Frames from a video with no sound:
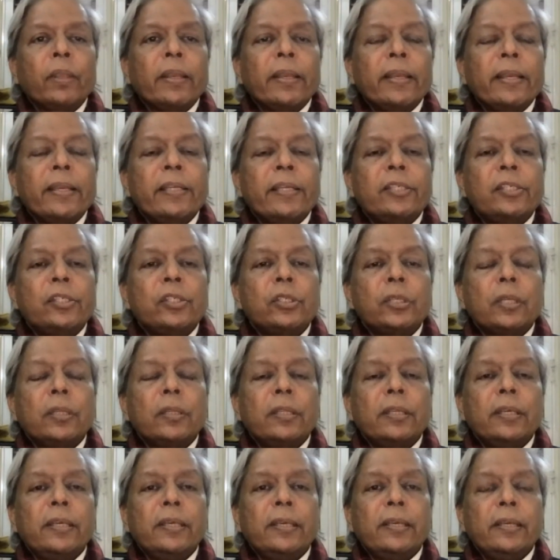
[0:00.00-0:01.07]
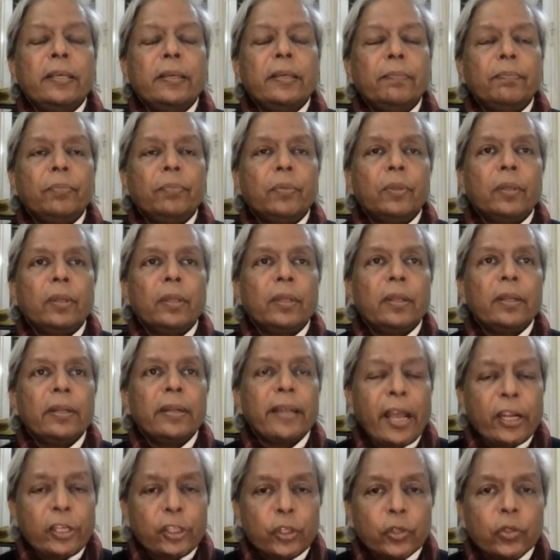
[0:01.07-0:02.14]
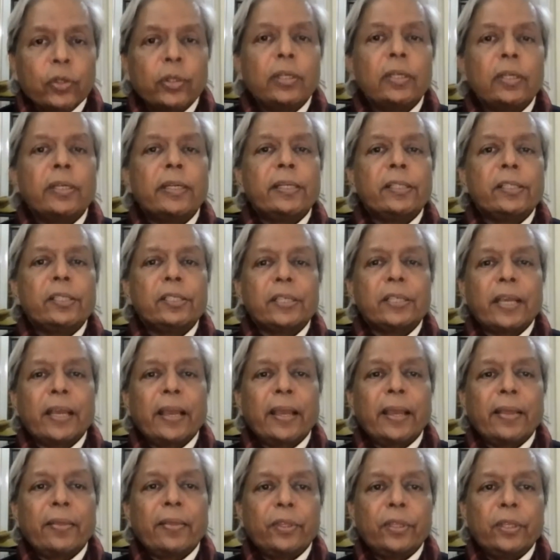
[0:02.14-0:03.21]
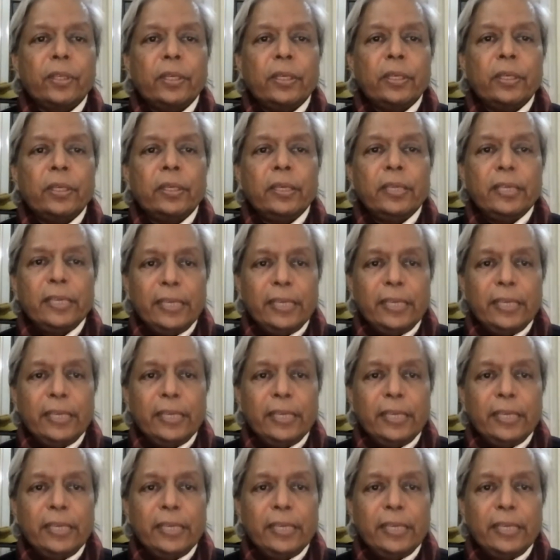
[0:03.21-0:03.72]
is the naturalness and the